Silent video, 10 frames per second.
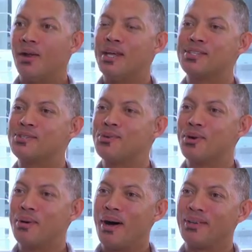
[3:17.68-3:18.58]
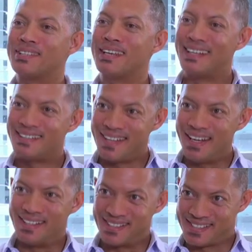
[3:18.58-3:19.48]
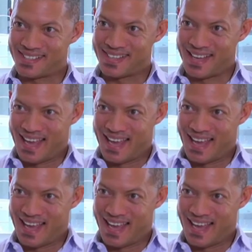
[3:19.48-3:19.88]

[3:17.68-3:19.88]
Now let's talk about tenants.